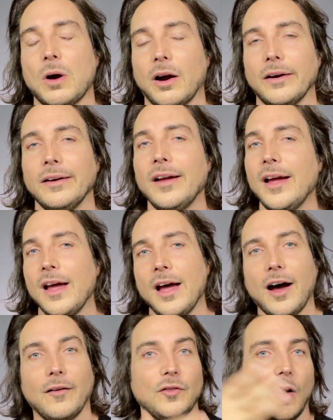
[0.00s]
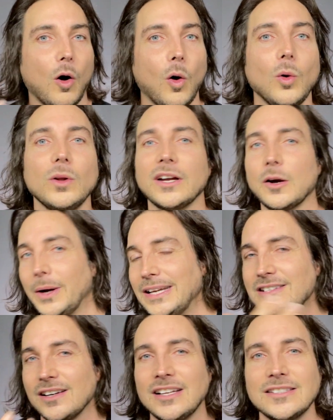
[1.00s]
part of the whole
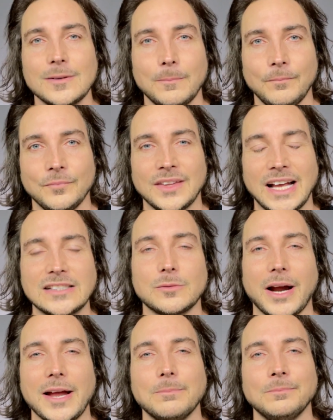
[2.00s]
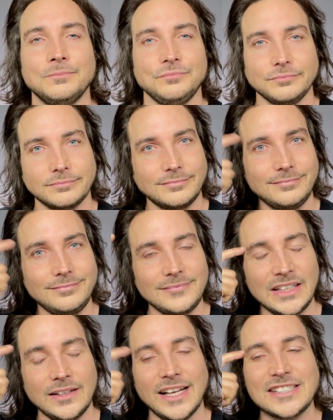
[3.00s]
equation is? That's right.
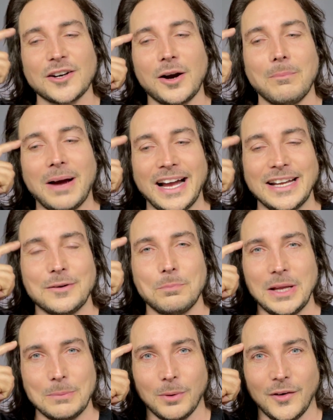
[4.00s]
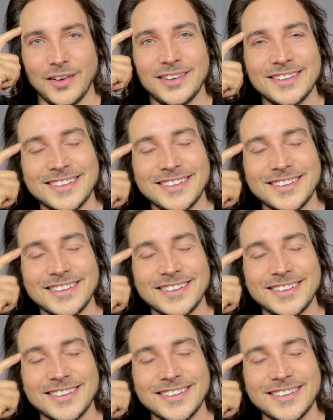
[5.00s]
It's our mind, people.